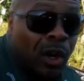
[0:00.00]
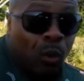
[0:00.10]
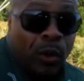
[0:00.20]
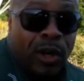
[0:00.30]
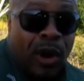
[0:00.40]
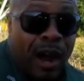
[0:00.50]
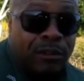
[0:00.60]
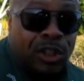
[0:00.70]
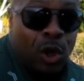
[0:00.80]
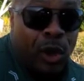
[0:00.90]
We don't have a
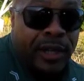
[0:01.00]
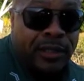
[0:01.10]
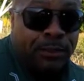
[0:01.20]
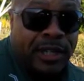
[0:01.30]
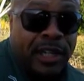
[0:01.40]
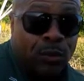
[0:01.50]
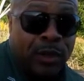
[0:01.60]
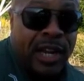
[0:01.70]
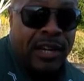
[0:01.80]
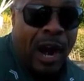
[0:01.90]
choice because we
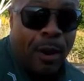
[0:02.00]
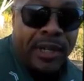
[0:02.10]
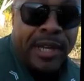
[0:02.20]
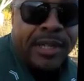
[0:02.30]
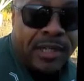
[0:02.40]
cannot release